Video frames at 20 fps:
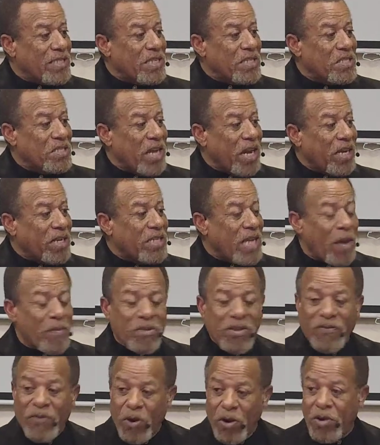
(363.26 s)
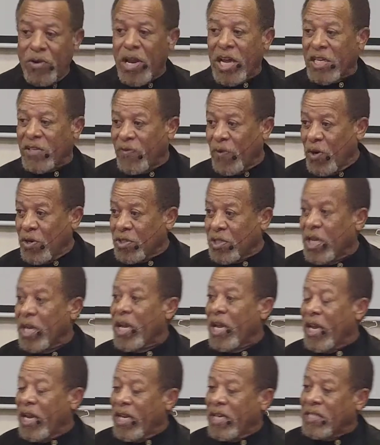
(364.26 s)
a second time in the very next verse,
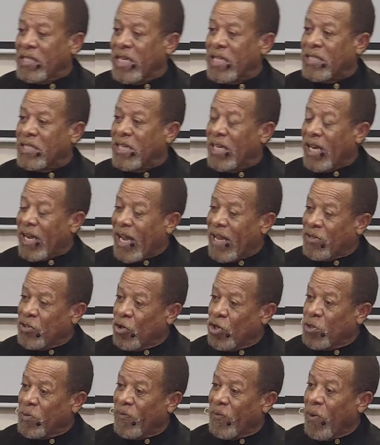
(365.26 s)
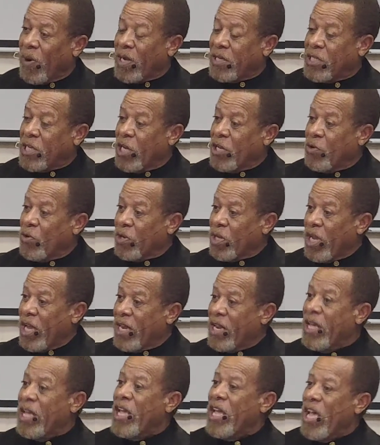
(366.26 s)
and he says, like I told you before, I tell you again,